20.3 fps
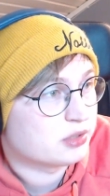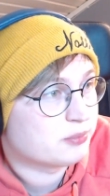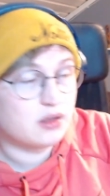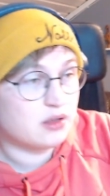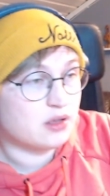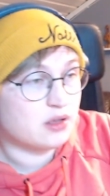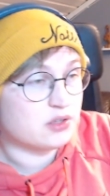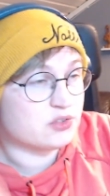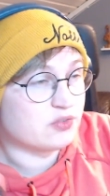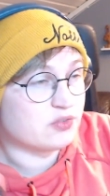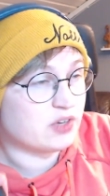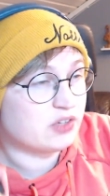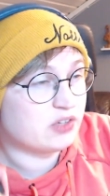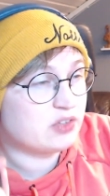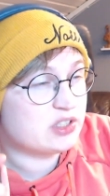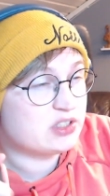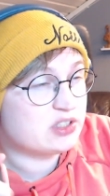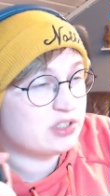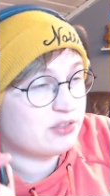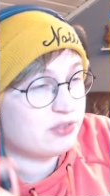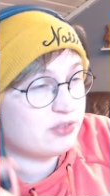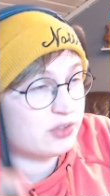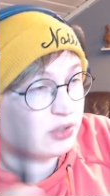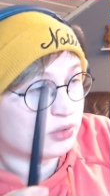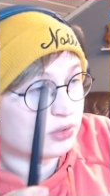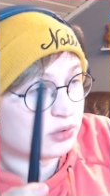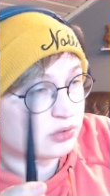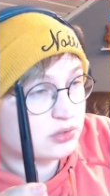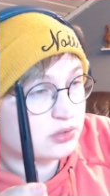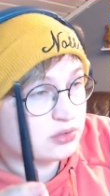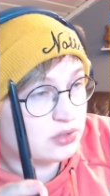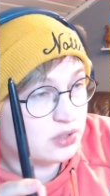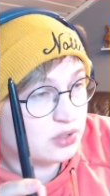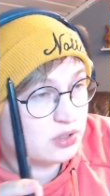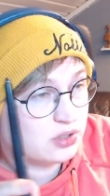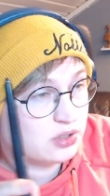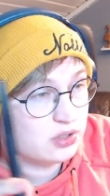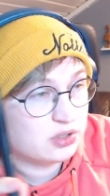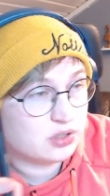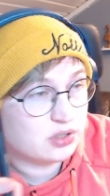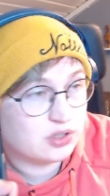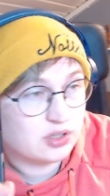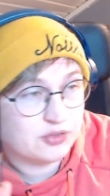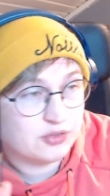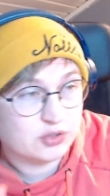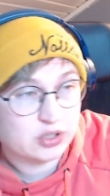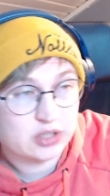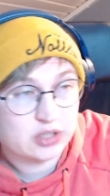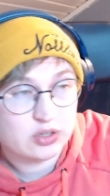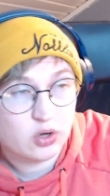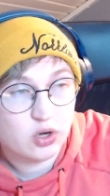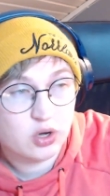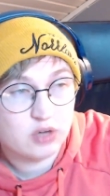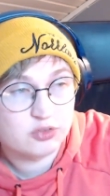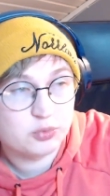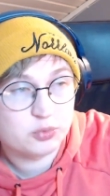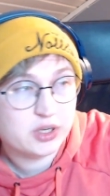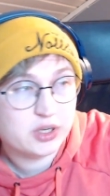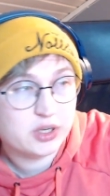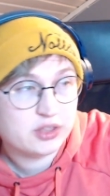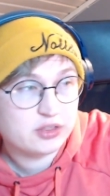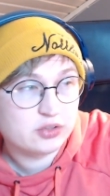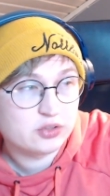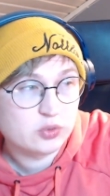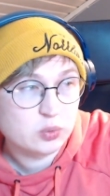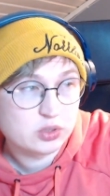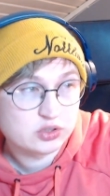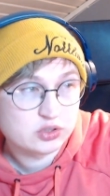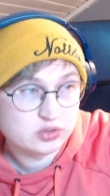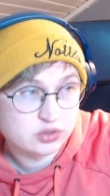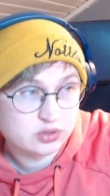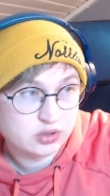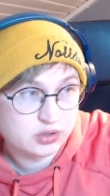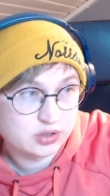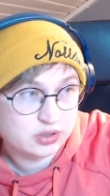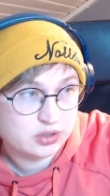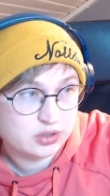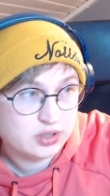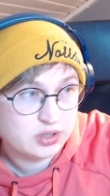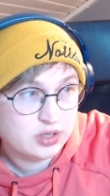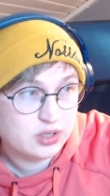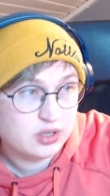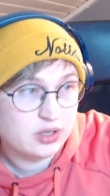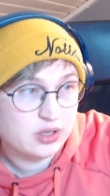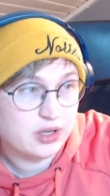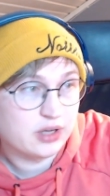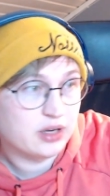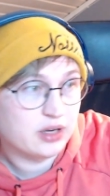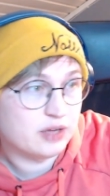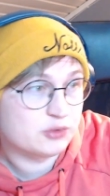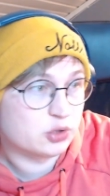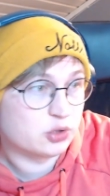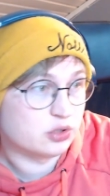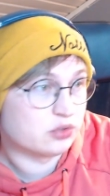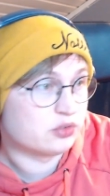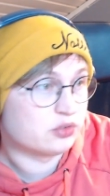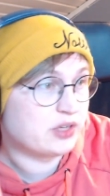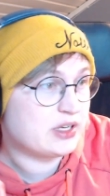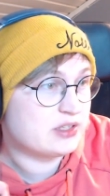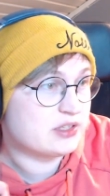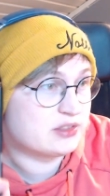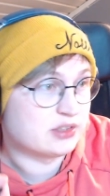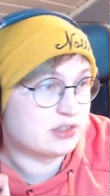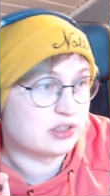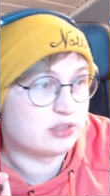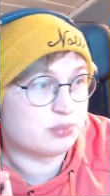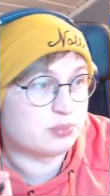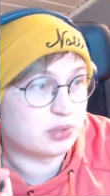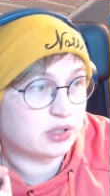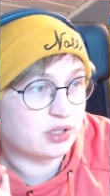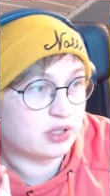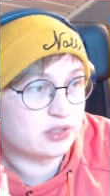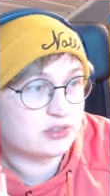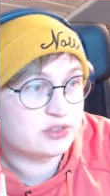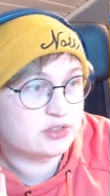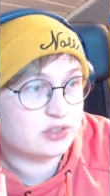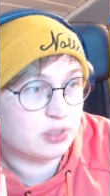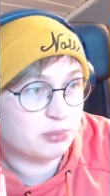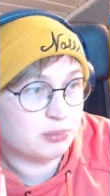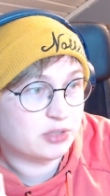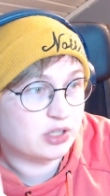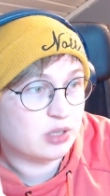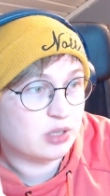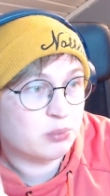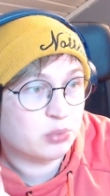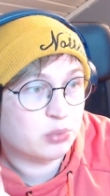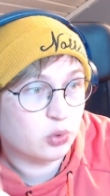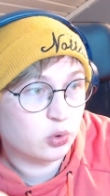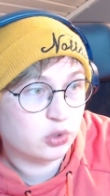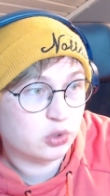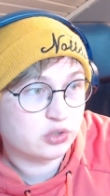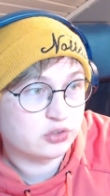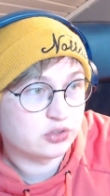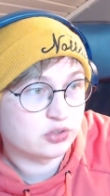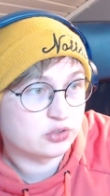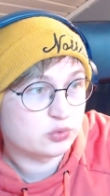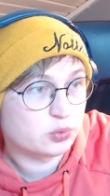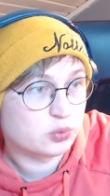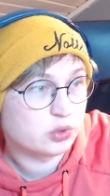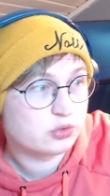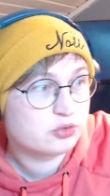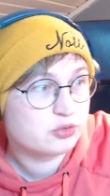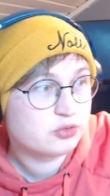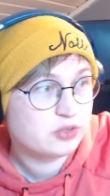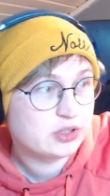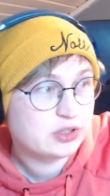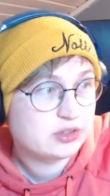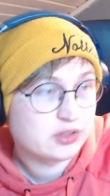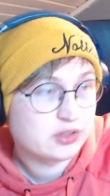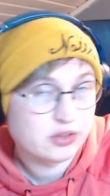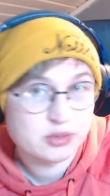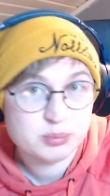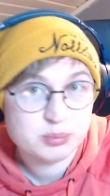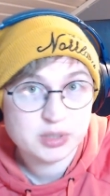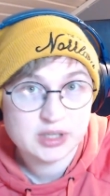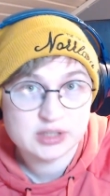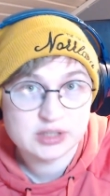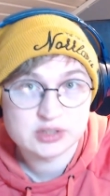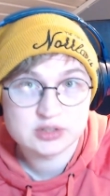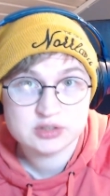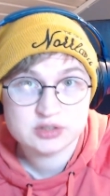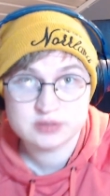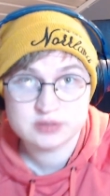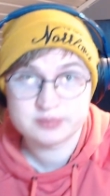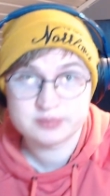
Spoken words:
It's very difficult if you get halfway through a drawing and have to erase it because something important won't fit on the page.